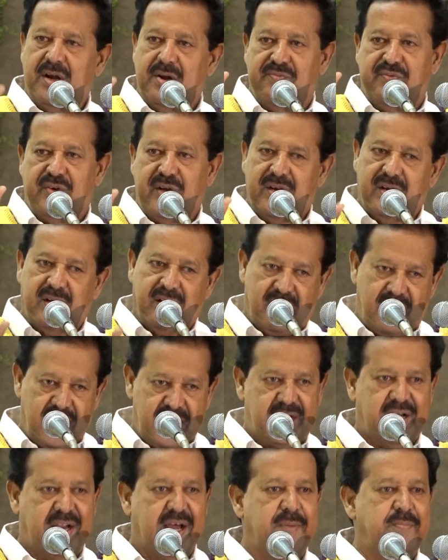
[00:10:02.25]
Nadu for a
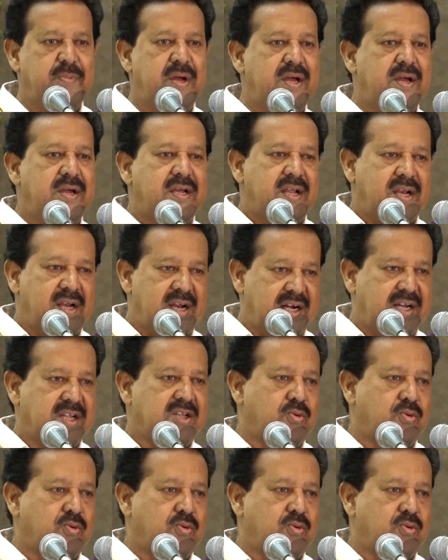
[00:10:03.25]
long time. Let